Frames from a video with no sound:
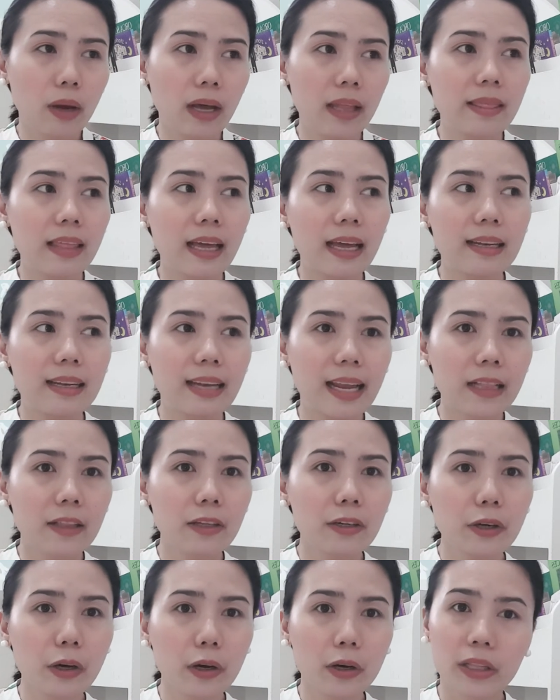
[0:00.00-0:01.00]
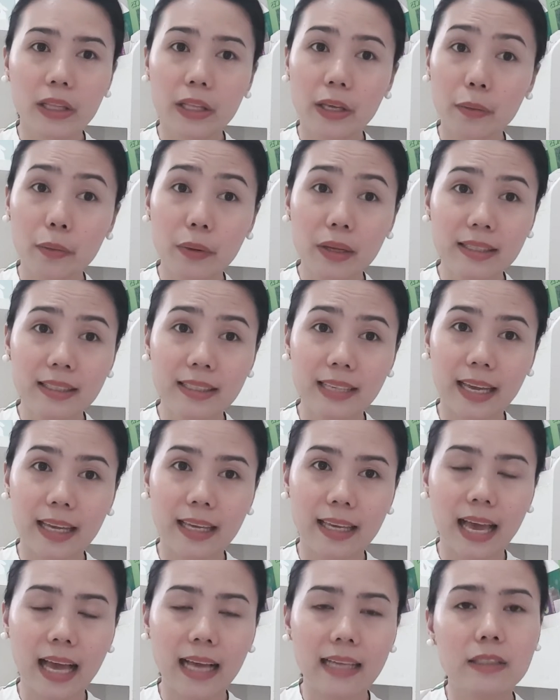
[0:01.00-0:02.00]
and then later on, you will say
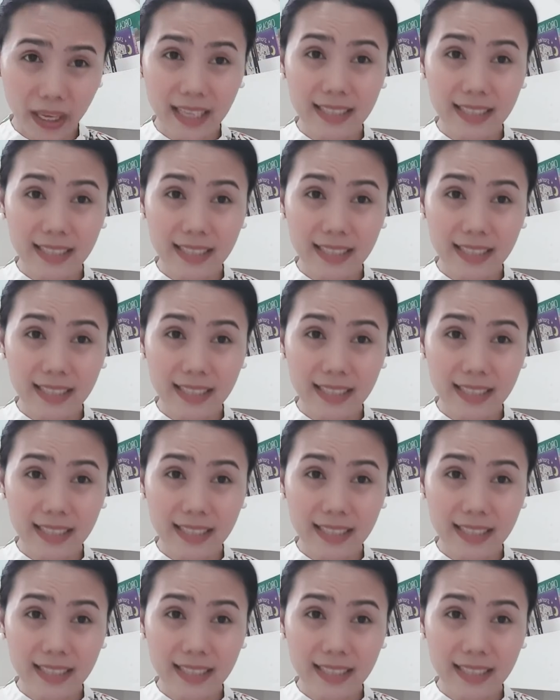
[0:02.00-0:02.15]
yes.